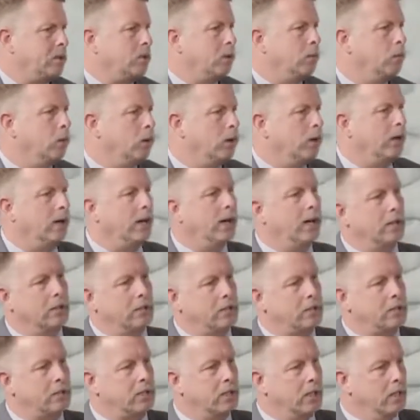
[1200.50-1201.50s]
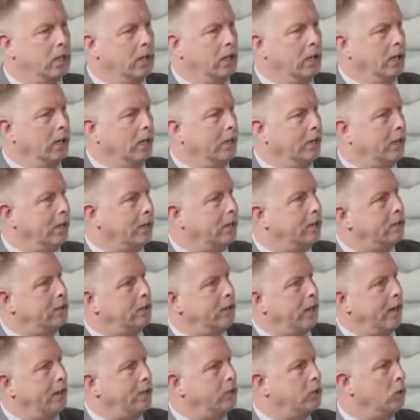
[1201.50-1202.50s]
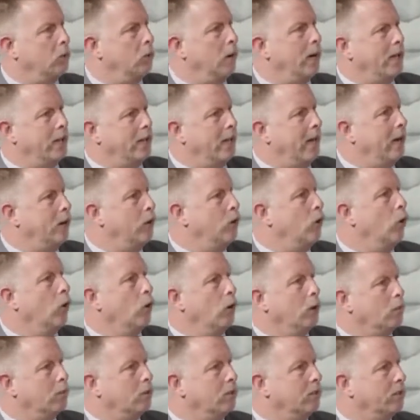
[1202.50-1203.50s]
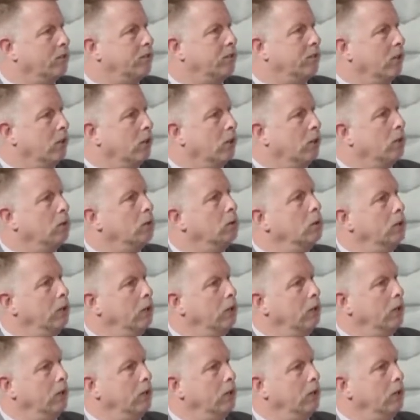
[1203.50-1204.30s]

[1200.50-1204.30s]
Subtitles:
somewhere else that takes away that normal flow